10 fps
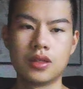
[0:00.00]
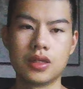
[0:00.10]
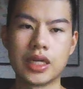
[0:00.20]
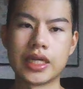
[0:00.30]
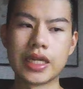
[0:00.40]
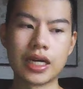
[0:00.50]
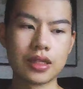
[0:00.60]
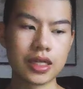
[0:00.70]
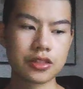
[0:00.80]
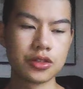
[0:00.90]
And I
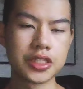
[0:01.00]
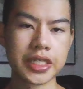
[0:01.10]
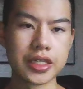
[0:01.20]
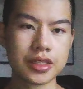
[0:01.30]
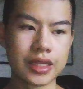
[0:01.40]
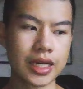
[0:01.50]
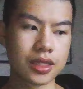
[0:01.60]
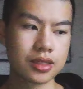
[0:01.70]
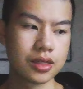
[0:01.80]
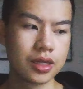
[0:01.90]
like to share
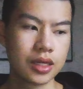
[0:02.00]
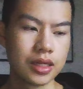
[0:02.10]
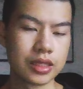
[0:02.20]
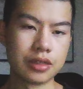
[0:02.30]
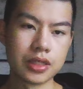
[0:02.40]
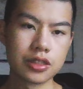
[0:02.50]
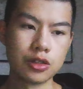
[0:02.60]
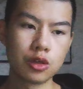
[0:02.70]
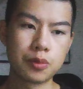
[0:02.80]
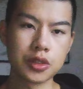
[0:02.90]
that there is
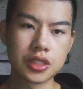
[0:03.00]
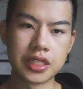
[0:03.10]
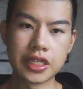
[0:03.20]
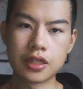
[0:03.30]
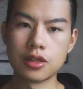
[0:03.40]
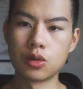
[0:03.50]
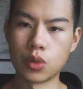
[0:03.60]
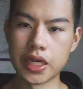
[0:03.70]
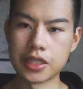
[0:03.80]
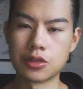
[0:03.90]
no particular
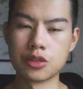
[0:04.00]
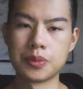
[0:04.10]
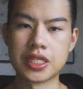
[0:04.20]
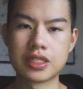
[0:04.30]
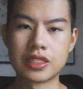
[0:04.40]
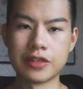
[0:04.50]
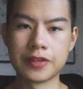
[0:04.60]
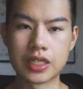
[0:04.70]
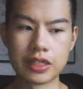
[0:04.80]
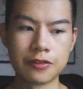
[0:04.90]
way to
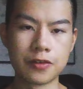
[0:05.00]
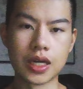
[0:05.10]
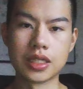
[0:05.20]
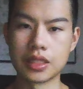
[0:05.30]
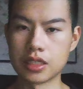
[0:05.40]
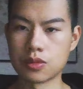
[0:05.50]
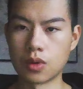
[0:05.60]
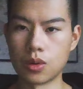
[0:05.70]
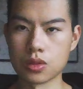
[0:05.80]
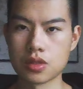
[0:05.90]
specifically find these
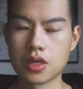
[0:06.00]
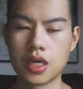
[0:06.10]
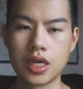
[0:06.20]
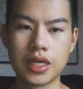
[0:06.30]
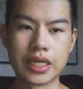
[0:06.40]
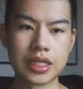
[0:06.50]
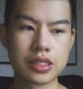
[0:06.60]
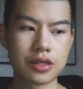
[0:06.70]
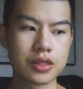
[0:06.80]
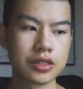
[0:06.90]
roles. It is
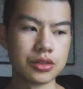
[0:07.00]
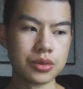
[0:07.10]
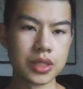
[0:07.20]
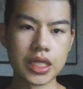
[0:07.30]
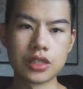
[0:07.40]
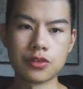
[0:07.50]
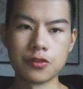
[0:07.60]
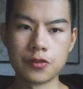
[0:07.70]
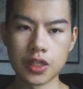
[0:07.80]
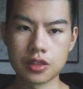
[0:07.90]
something you need to
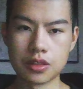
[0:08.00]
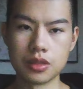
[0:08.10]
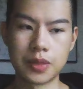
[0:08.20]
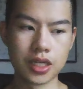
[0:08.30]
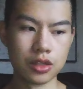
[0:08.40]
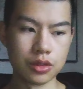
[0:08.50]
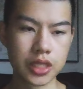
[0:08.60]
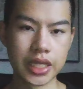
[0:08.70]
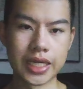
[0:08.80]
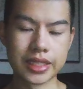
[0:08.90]
filter by
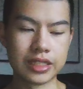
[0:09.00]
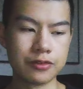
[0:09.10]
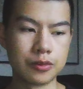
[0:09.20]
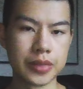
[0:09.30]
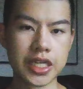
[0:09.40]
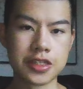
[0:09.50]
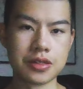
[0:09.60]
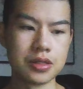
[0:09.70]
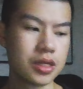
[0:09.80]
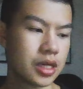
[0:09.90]
looking at the
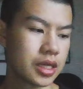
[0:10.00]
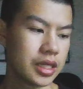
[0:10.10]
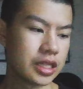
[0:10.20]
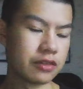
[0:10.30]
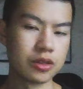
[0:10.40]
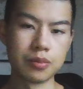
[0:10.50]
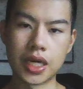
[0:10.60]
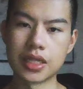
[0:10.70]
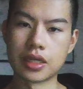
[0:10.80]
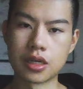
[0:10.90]
information given
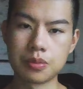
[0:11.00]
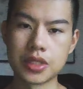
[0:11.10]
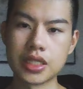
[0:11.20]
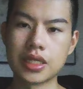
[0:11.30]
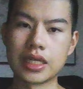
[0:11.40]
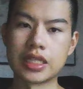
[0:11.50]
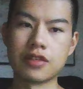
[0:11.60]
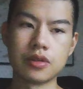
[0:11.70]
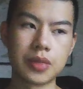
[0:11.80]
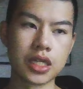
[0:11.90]
by the company,
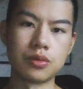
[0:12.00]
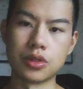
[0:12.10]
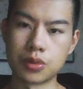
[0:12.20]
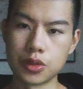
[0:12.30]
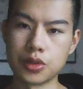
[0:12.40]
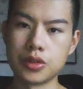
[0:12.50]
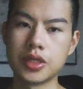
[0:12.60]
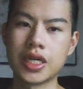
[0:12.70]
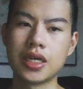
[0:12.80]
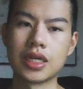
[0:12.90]
given by the recruiter,
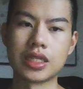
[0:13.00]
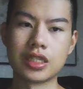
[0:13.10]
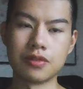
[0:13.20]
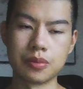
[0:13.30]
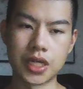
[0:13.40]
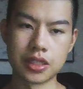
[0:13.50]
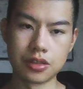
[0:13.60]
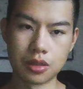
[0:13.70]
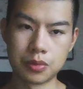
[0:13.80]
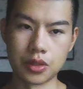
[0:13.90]
and given by the
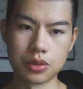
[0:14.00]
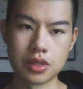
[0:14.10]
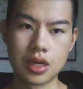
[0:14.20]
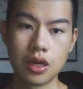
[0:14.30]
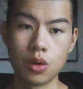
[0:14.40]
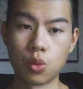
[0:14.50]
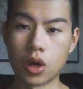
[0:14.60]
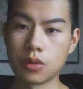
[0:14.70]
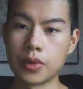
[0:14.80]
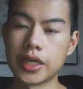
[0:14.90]
job post.
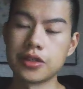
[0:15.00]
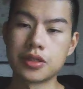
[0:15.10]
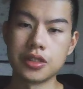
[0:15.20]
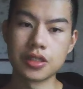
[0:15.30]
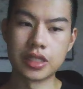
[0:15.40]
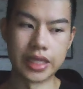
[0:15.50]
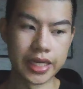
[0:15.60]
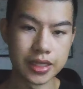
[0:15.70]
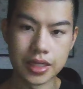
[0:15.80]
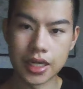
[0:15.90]
One way you can just get
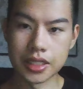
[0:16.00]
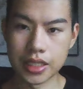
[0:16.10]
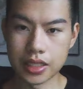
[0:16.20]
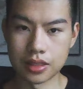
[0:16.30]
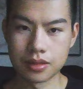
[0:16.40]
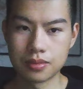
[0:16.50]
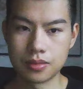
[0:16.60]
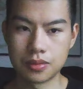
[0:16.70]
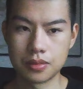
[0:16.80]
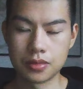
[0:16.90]
an idea,
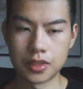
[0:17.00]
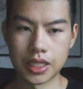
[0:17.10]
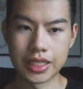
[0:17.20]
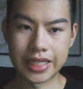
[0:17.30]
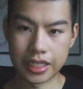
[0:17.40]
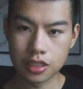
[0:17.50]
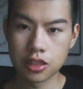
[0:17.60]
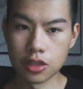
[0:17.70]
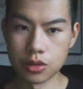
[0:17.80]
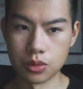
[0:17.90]
right? Get a
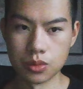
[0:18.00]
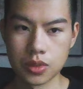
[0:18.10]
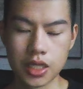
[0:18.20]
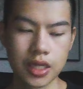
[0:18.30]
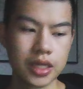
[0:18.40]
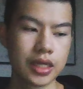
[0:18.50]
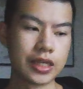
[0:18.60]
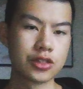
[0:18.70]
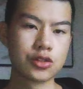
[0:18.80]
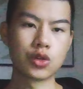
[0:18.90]
clue
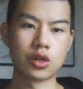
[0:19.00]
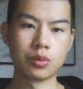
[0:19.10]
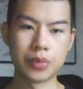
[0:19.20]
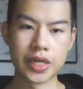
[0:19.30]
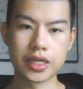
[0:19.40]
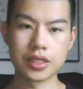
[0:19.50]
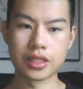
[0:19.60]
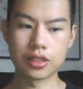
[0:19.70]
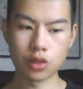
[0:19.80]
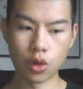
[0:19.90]
is to compare the
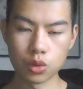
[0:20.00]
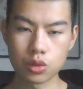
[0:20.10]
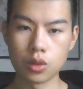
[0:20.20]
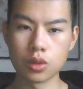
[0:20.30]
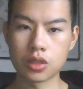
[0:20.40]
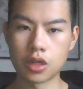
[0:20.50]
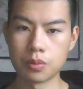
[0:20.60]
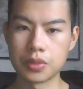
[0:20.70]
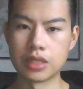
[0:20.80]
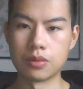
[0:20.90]
total
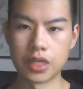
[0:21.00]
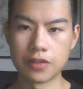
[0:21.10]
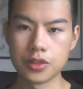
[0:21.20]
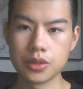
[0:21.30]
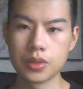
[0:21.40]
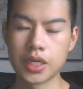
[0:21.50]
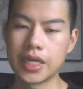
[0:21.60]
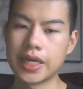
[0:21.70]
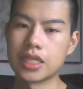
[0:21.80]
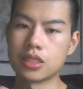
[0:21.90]
company revenue
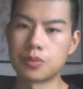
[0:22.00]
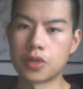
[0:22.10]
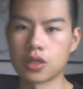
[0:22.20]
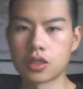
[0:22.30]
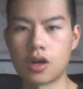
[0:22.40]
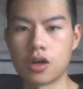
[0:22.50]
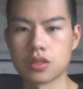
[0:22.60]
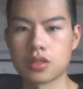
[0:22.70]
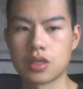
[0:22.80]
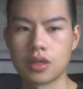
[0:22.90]
and the product cost.